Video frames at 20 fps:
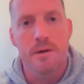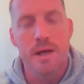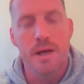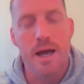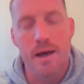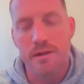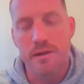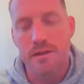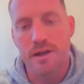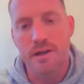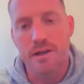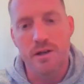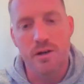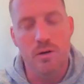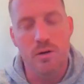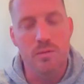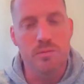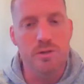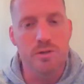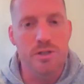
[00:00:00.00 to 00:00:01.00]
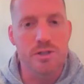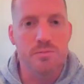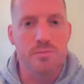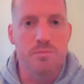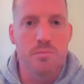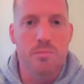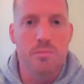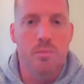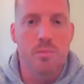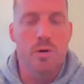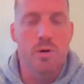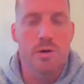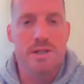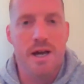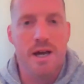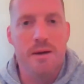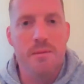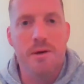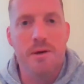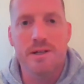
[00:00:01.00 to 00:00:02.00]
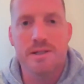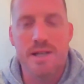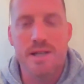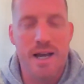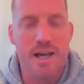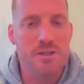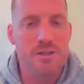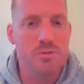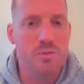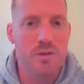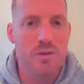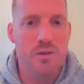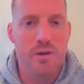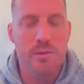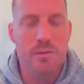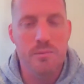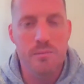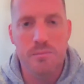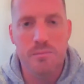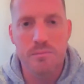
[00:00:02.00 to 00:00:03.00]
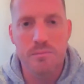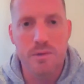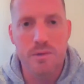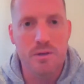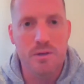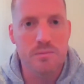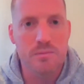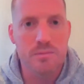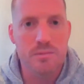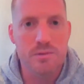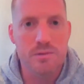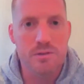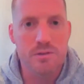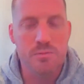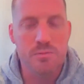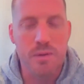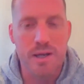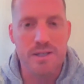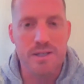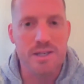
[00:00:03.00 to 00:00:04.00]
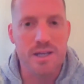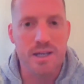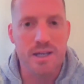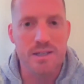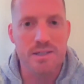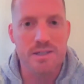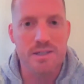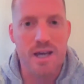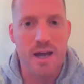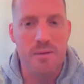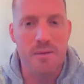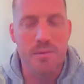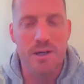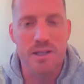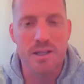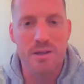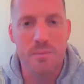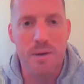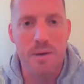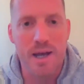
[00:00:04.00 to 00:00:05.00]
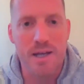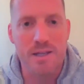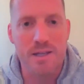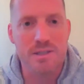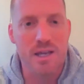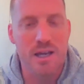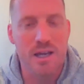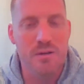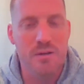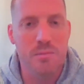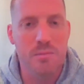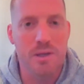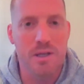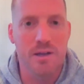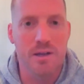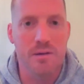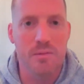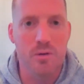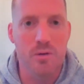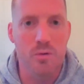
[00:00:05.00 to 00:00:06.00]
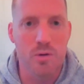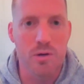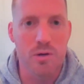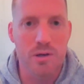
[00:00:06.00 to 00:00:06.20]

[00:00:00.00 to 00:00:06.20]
Yeah, I think, you know, just more time on task with the, you know, spacing and timing in the pass game, being able to